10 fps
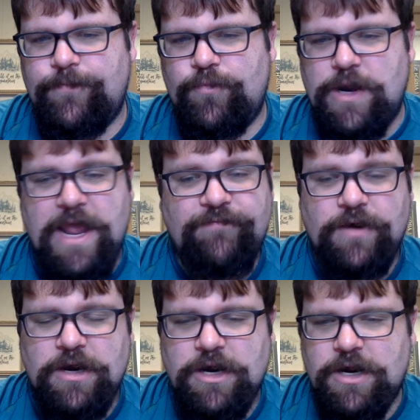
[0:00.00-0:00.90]

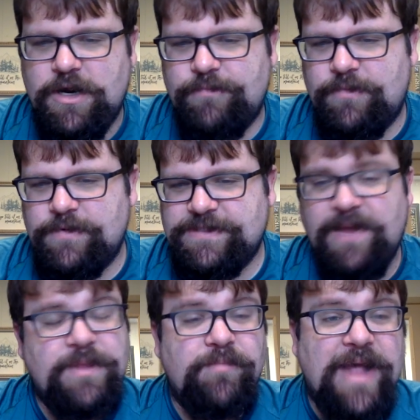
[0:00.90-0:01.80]
whenever
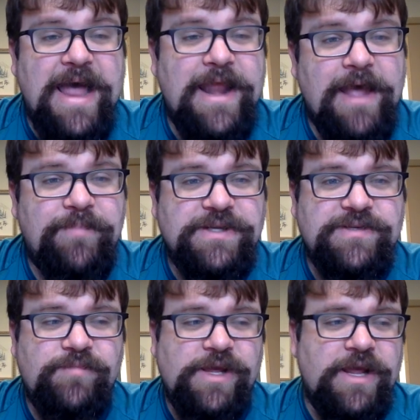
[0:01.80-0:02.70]
something bad happened
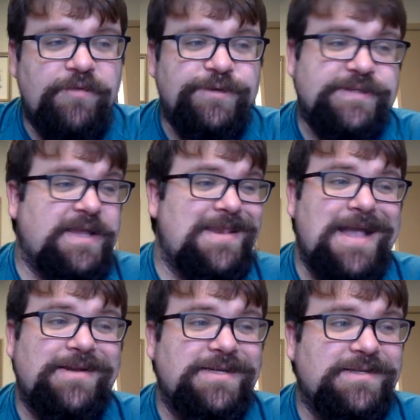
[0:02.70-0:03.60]
to me it was
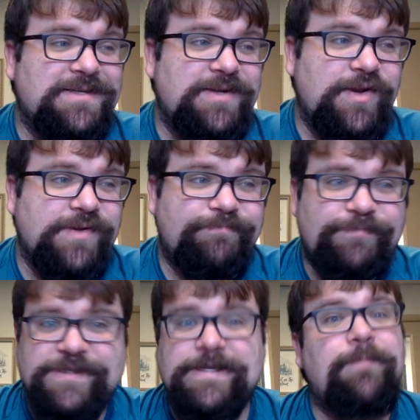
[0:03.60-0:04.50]
connected to
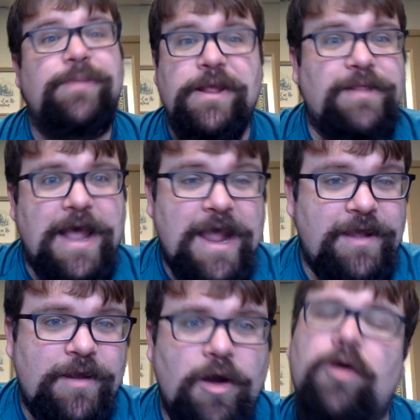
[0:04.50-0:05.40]
something
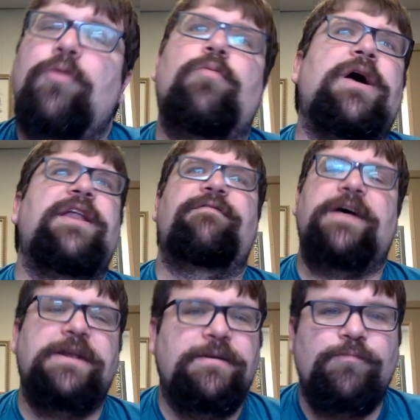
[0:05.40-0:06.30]
that I, oh what have
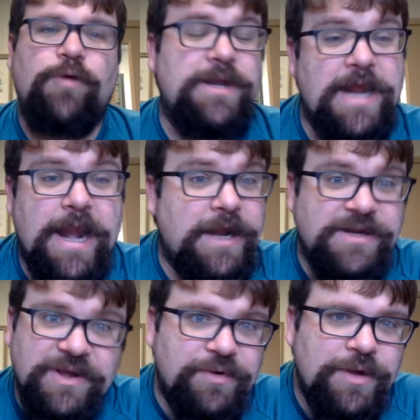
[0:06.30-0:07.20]
i what did i
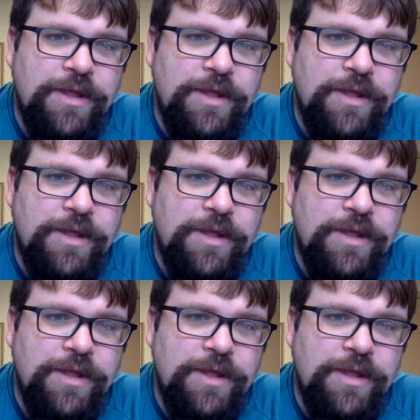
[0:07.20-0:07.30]
do